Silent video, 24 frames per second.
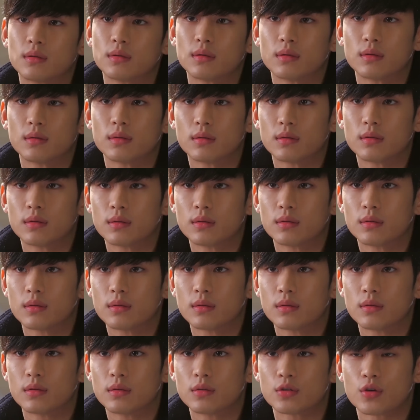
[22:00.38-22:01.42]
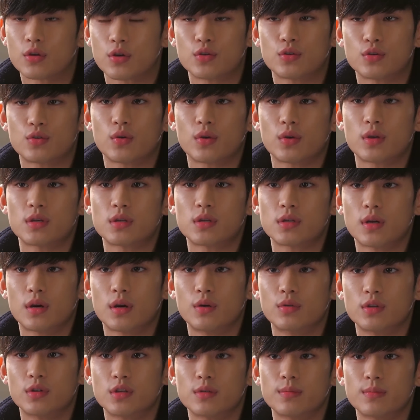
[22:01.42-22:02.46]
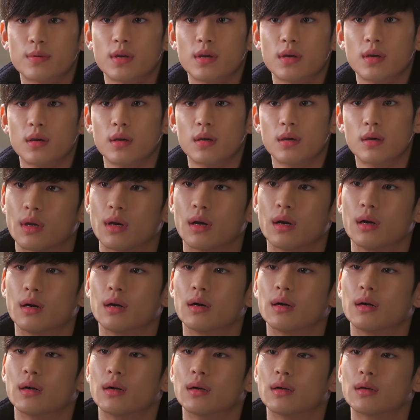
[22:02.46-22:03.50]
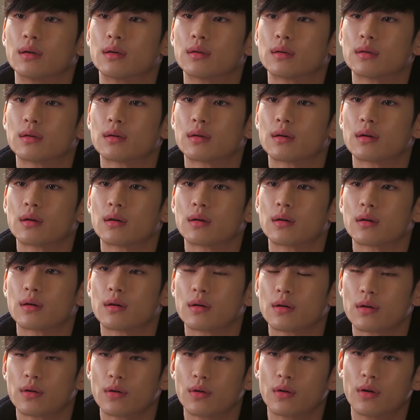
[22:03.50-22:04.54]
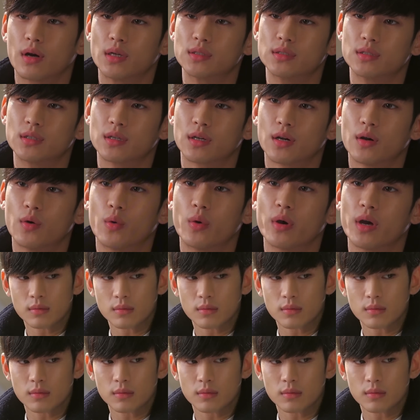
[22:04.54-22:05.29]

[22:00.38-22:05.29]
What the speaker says: at her place to return her hair clip, which she had left at his house. The other guy